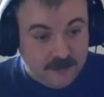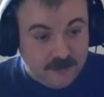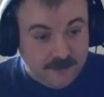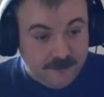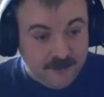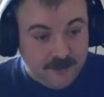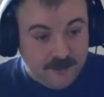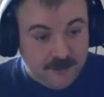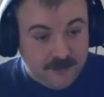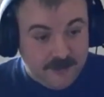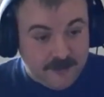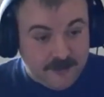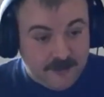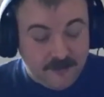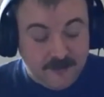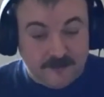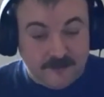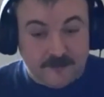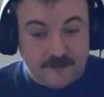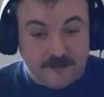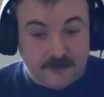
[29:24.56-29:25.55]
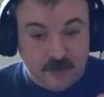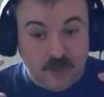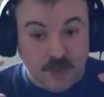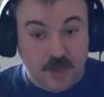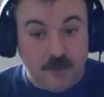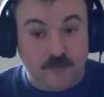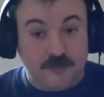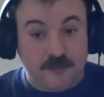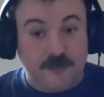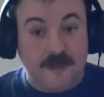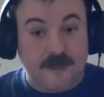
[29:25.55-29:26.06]
And I think the
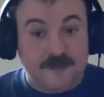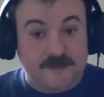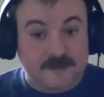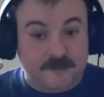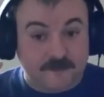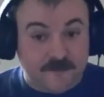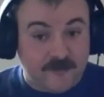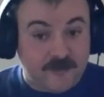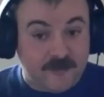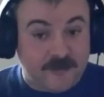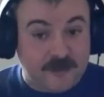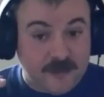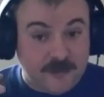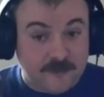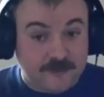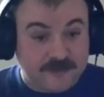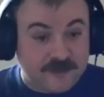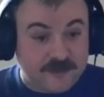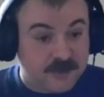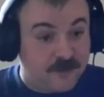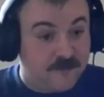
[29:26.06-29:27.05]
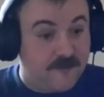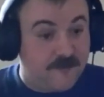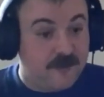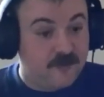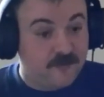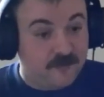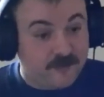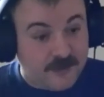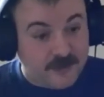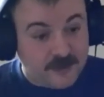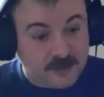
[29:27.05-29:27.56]
union has a very clear position of
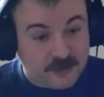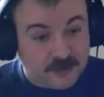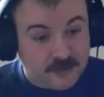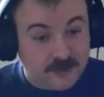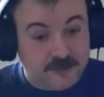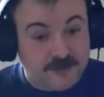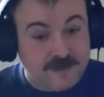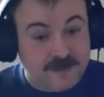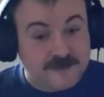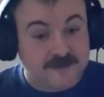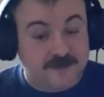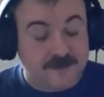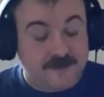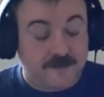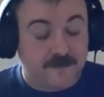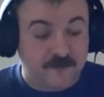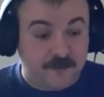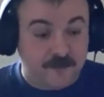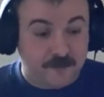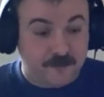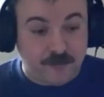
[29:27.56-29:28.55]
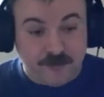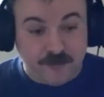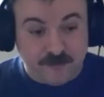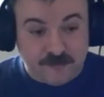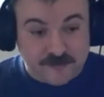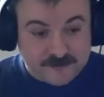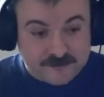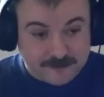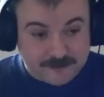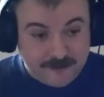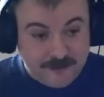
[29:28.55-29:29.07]
aggregation unless significant
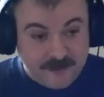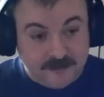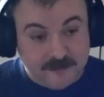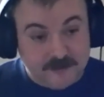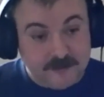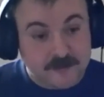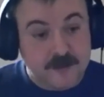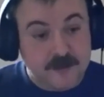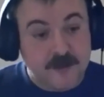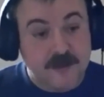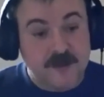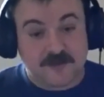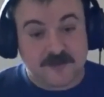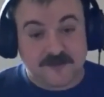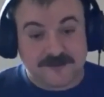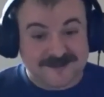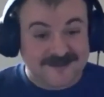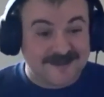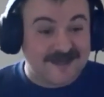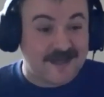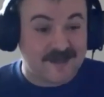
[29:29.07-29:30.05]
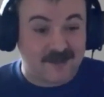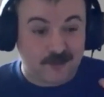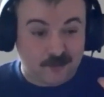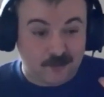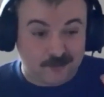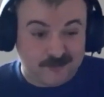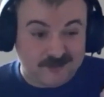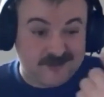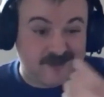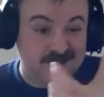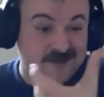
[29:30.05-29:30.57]
progress is made. So there's a
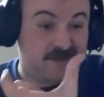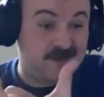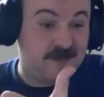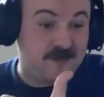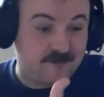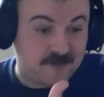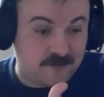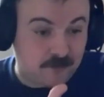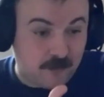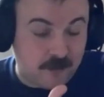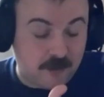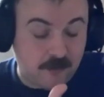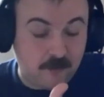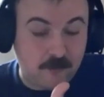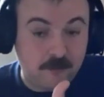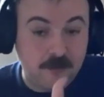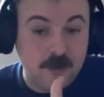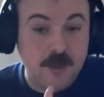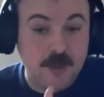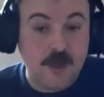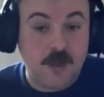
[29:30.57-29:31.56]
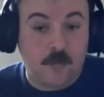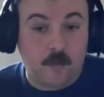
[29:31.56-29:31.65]
technical decision there as well.